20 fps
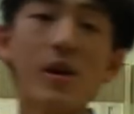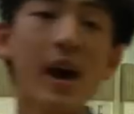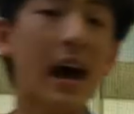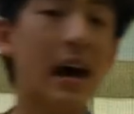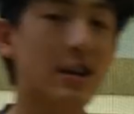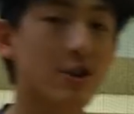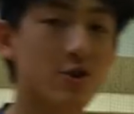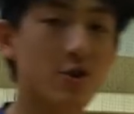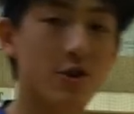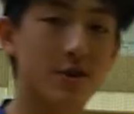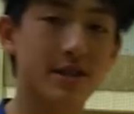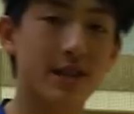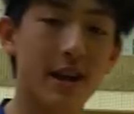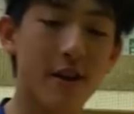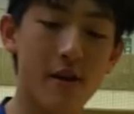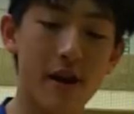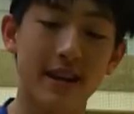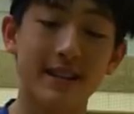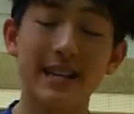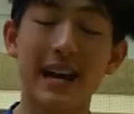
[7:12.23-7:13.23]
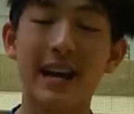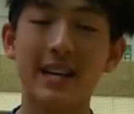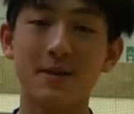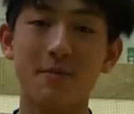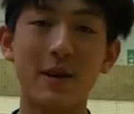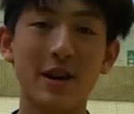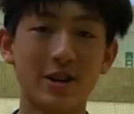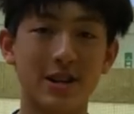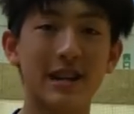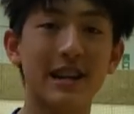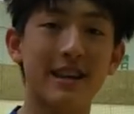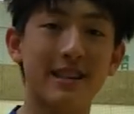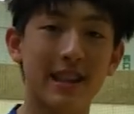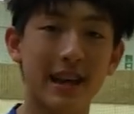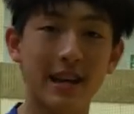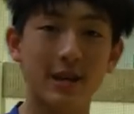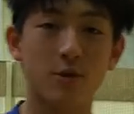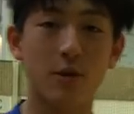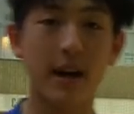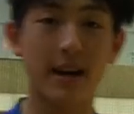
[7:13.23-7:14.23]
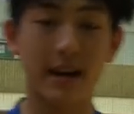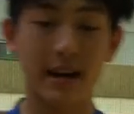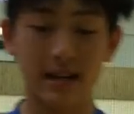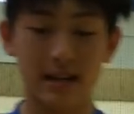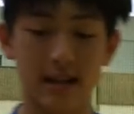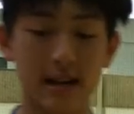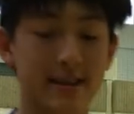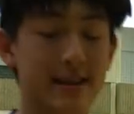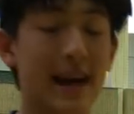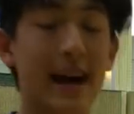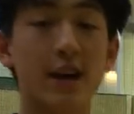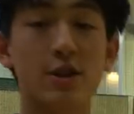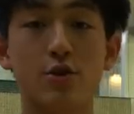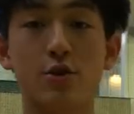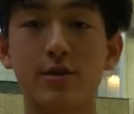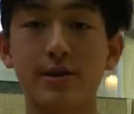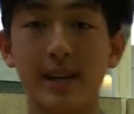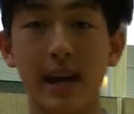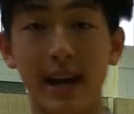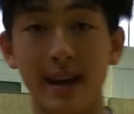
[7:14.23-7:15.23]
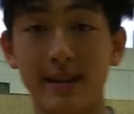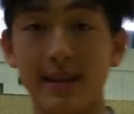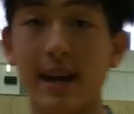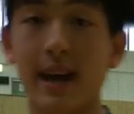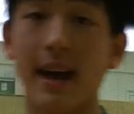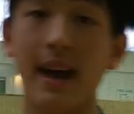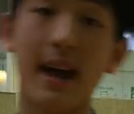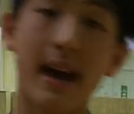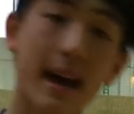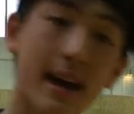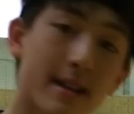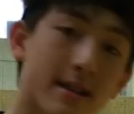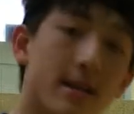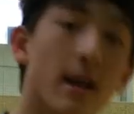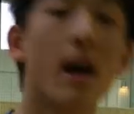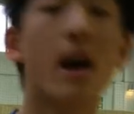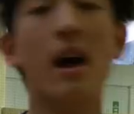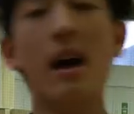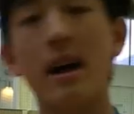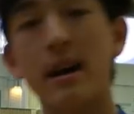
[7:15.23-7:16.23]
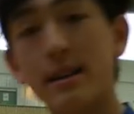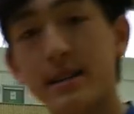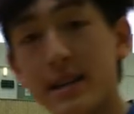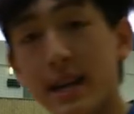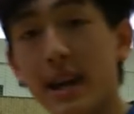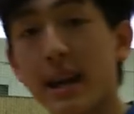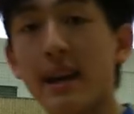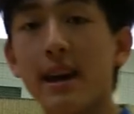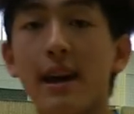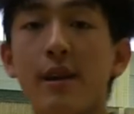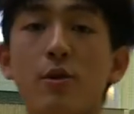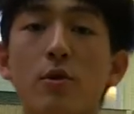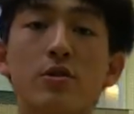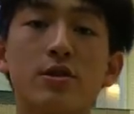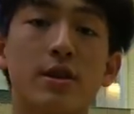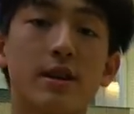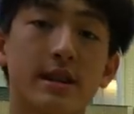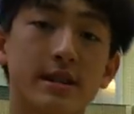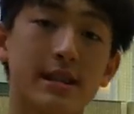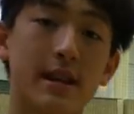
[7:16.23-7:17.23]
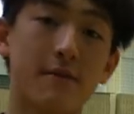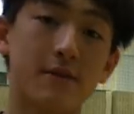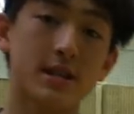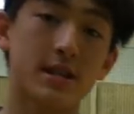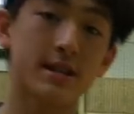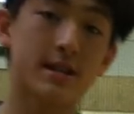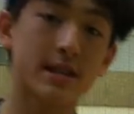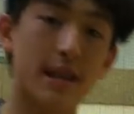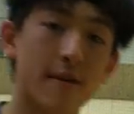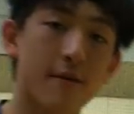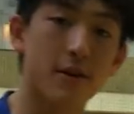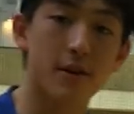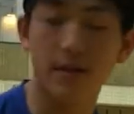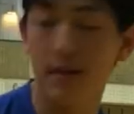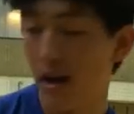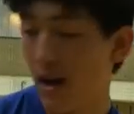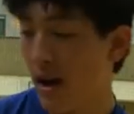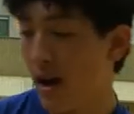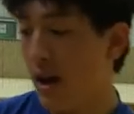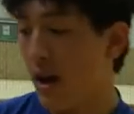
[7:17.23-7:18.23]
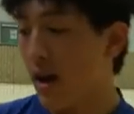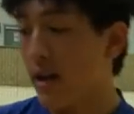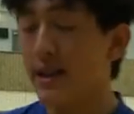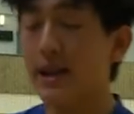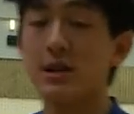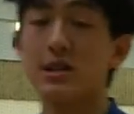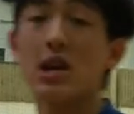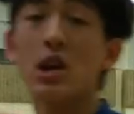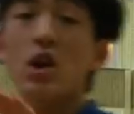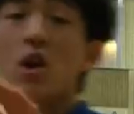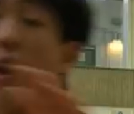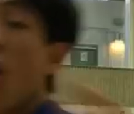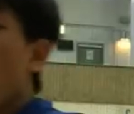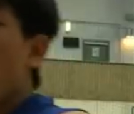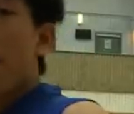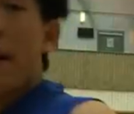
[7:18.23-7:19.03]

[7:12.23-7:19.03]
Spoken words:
Astrox series, especially these rackets like the Astrox 88S, D, and also the 77, there's a lot of